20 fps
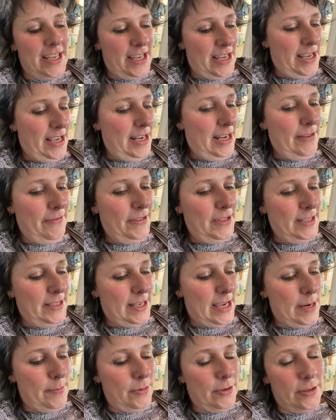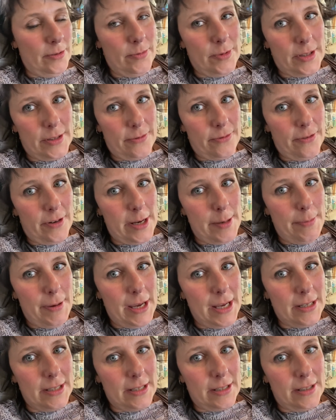I love this apron. It was a free
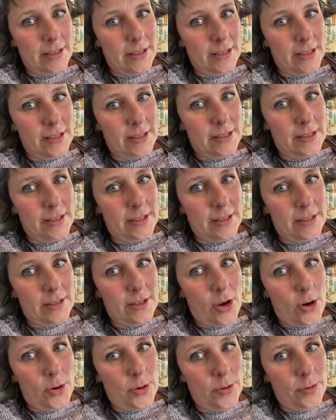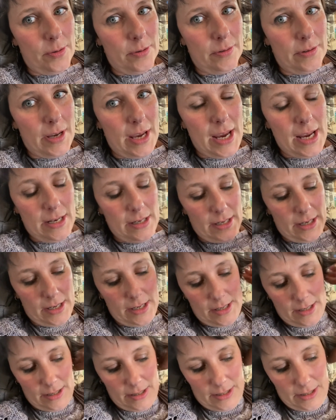pattern and it's so
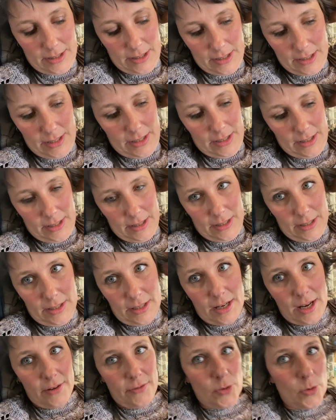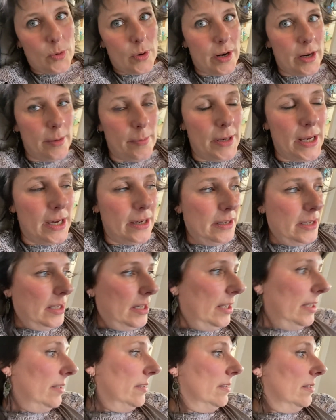handy. You don't have to worry about
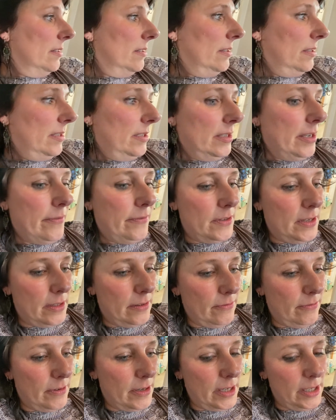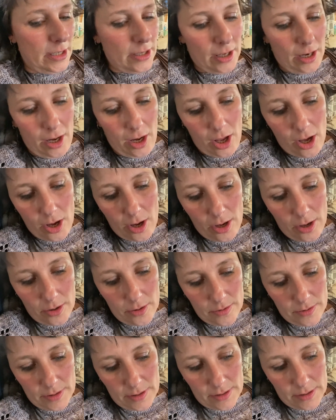getting stuff down the front of your
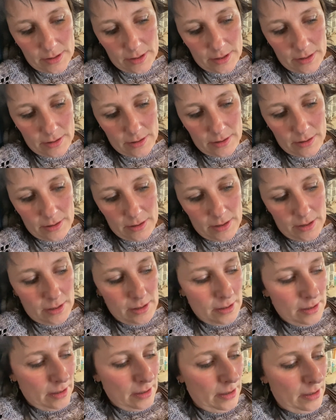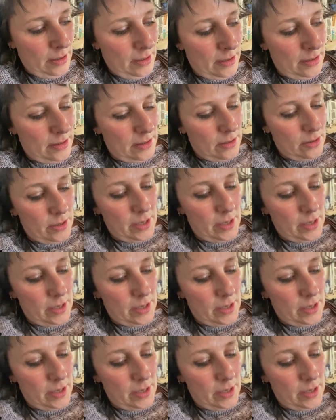clothes. It's got a